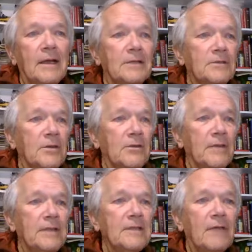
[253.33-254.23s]
So
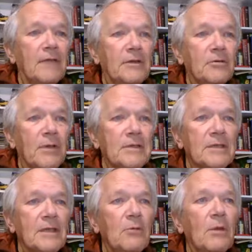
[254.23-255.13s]
that's kind of
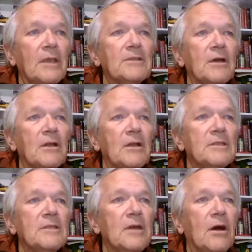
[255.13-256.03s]
interesting. Well, let's go.
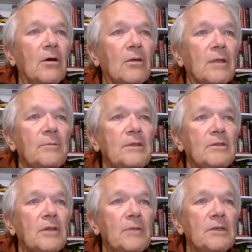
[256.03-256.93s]
Let me
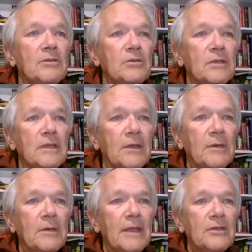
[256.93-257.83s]
get
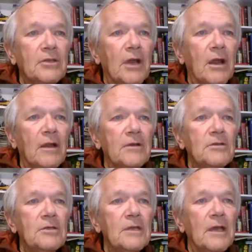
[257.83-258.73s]
rid of that
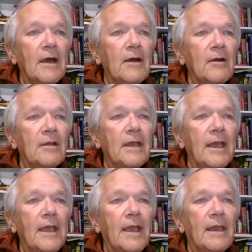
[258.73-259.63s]
charge.
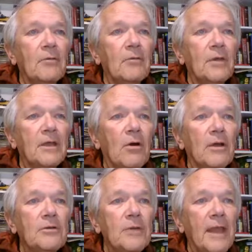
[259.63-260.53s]
Okay, and I'm going to go on
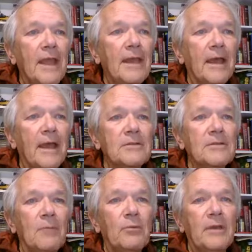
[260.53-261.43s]
to an anion. So
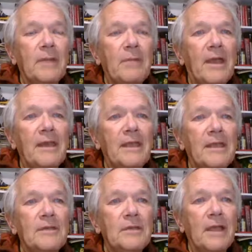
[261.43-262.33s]
I'm adding
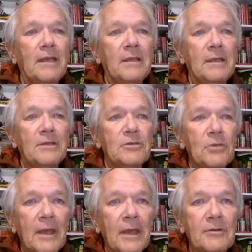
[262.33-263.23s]
in 2
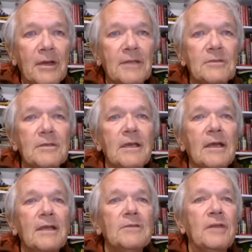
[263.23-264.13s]
electrons.
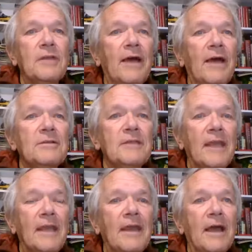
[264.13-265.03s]
So now it's an
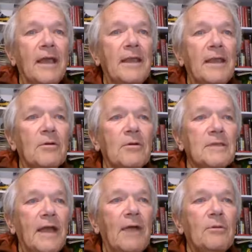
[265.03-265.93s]
anion, and of course
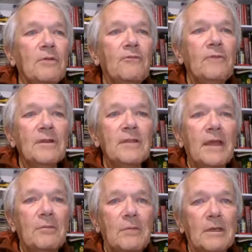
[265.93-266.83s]
now we fill
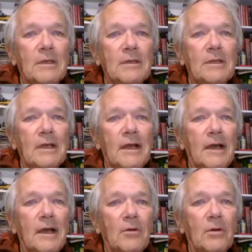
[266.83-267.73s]
that middle
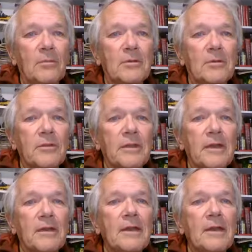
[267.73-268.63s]
orbital
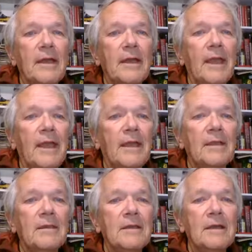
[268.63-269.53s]
there.
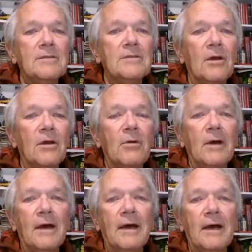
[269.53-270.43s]
And so
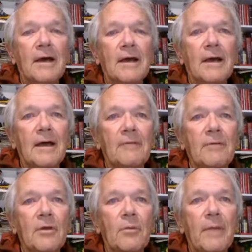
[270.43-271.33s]
if
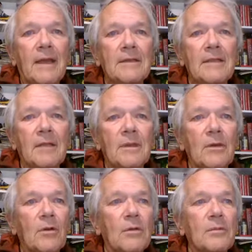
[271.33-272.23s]
we go back to that
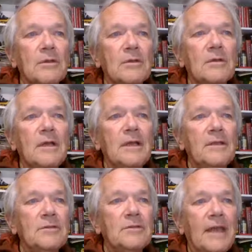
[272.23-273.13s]
middle orbital,
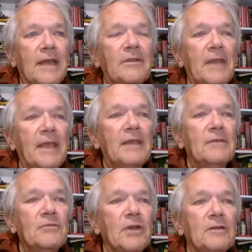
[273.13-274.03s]
you'll see now the negative
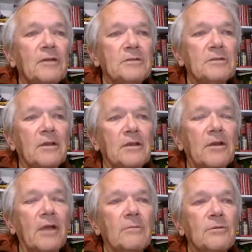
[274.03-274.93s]
charge is on
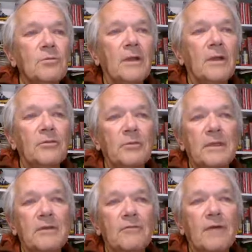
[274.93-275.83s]
carbons 1, 3,
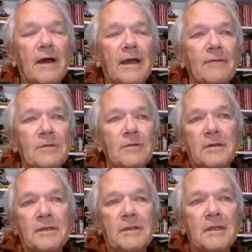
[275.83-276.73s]
and 5. So
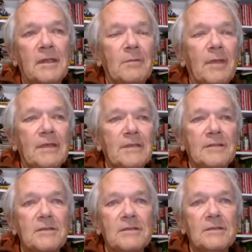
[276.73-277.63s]
it makes
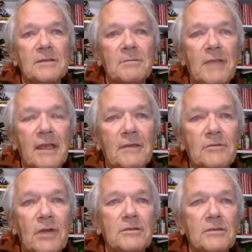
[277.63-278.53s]
sense. The negative
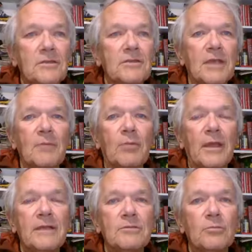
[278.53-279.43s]
charge is the same
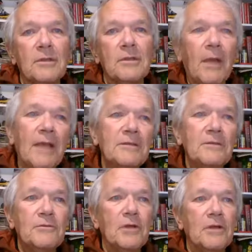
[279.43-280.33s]
place where the
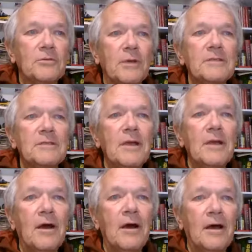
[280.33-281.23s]
positive charge was
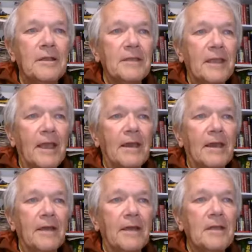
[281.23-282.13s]
on the
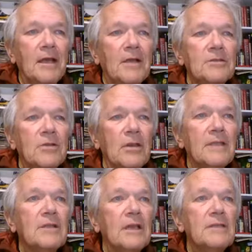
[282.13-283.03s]
cation. So
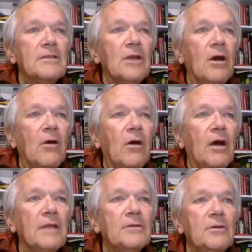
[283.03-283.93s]
let's go
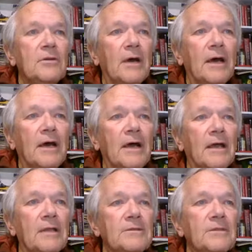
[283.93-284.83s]
on to
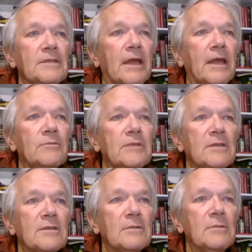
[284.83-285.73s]
a 6-atom
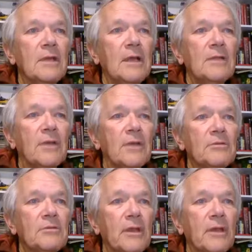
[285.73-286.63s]
system. So I'm
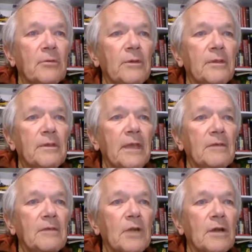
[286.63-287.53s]
just going to get rid of the
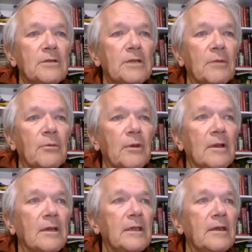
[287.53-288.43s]
negative charge
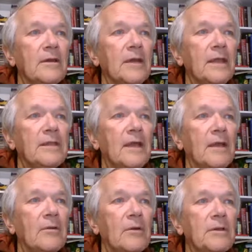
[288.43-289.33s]
temporarily here, and now I'm
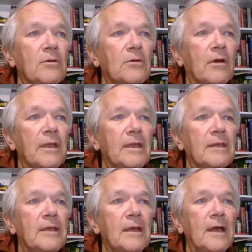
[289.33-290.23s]
going to draw in
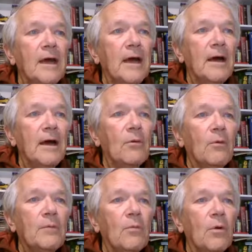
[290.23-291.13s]

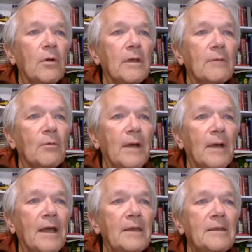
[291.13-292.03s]
1 more double
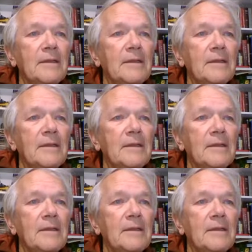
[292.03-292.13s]
bond.